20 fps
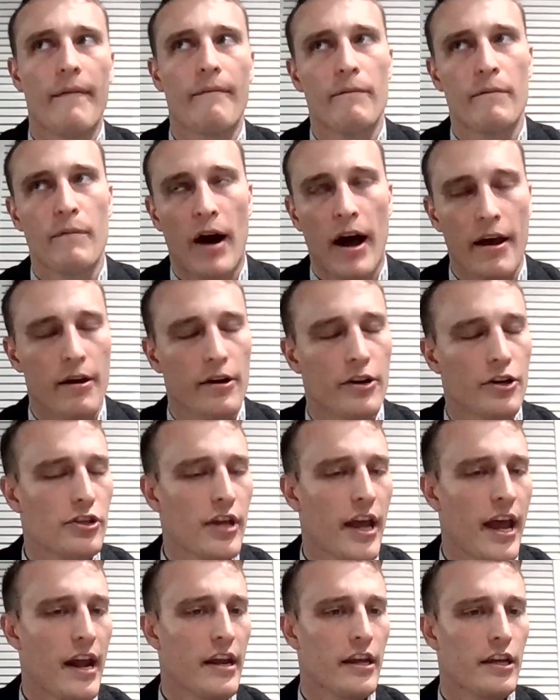my
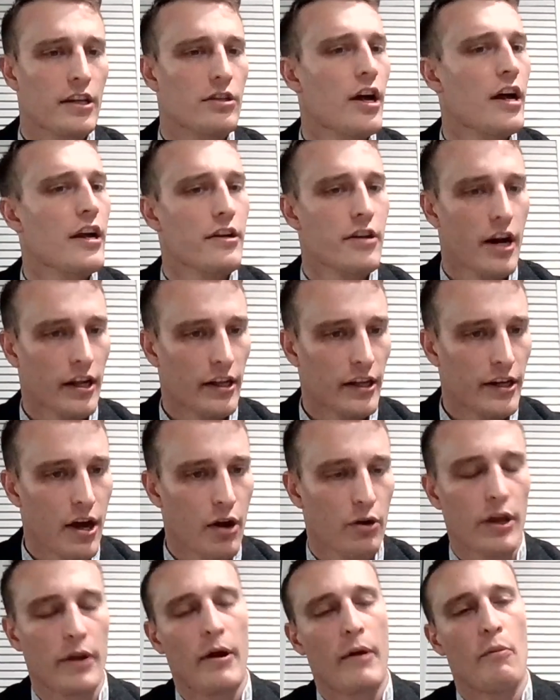understanding, is not entirely known.
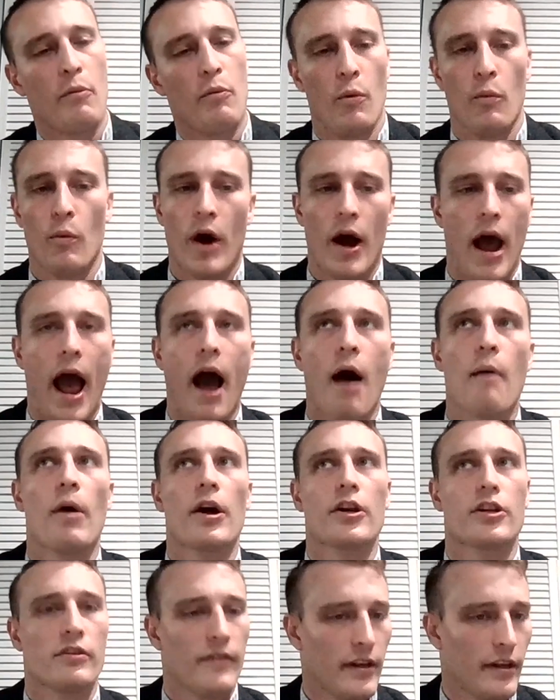Like how
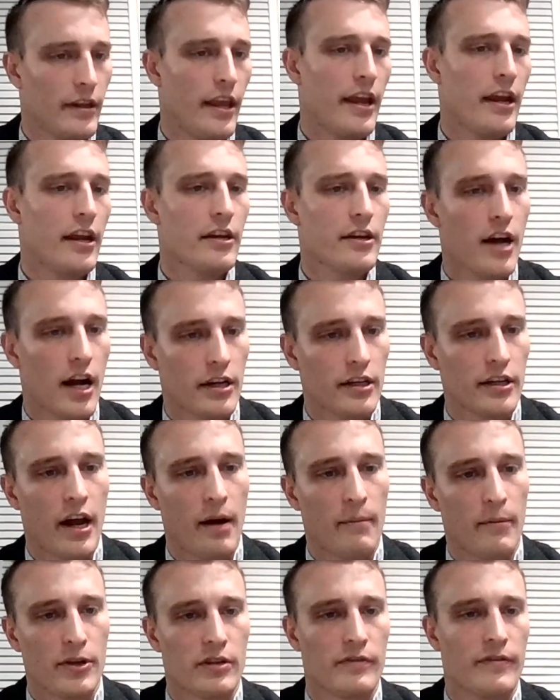much of it they conducted, how
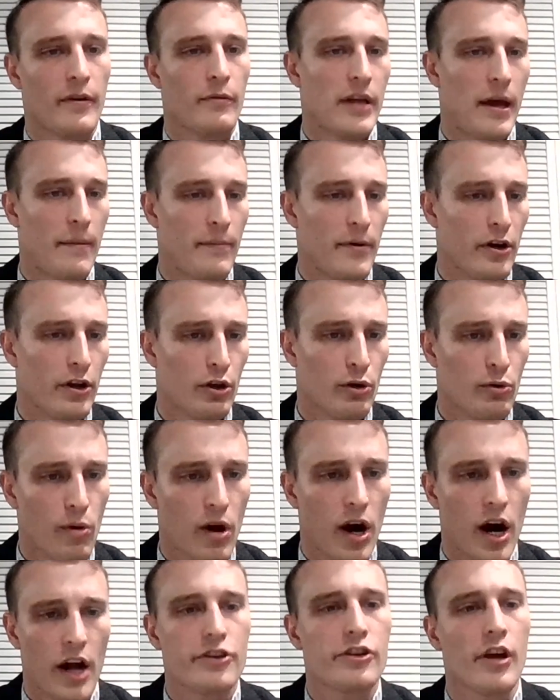much of it was happening under their
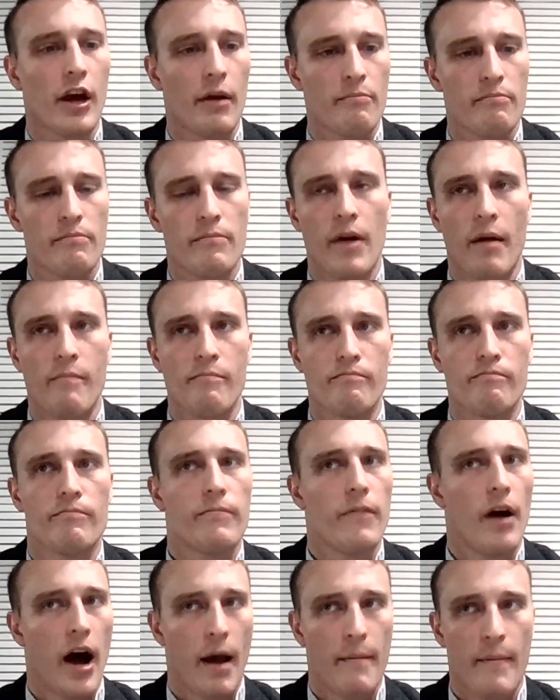watch.
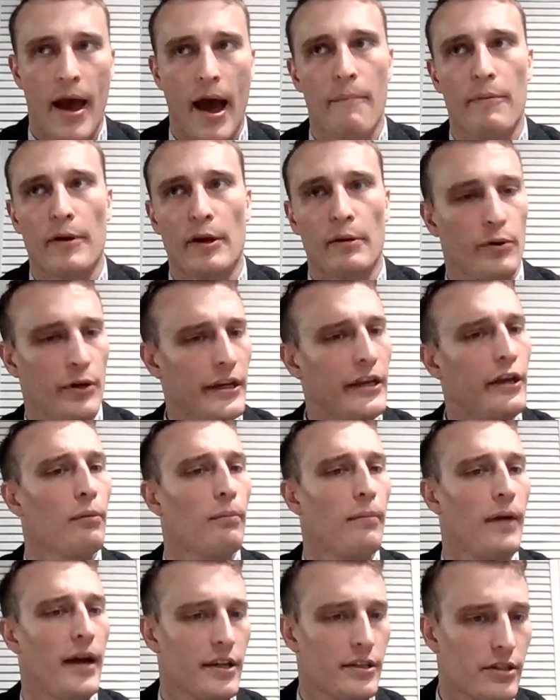I'm happy to put guilt
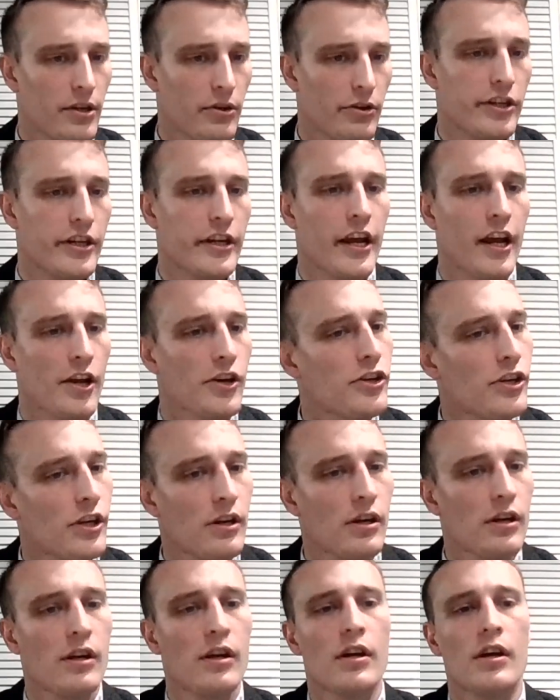by association.
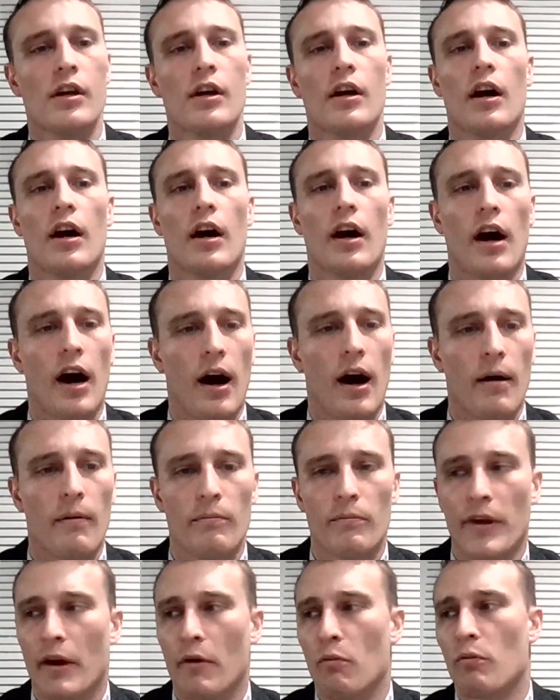
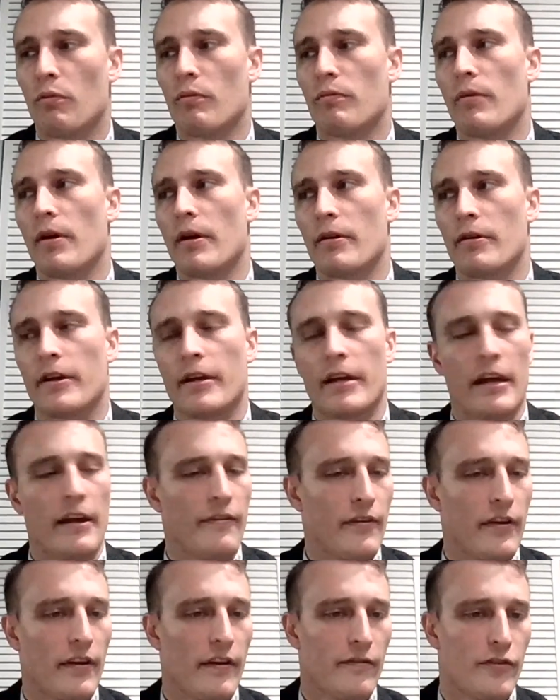Even
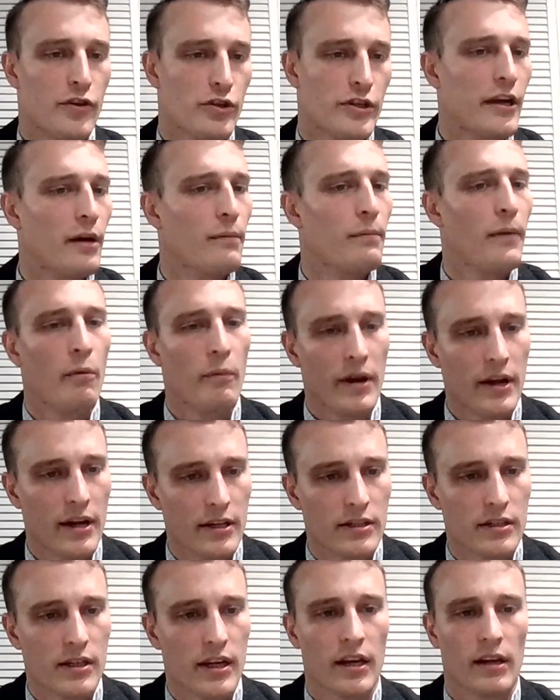if just guilt by
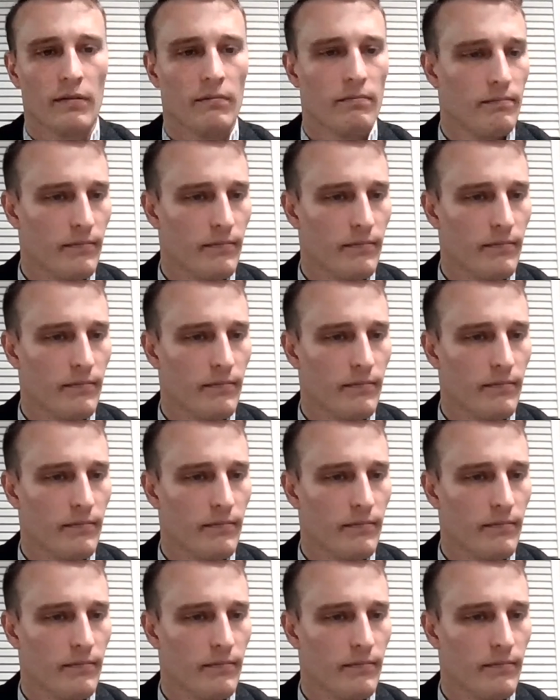witnessing,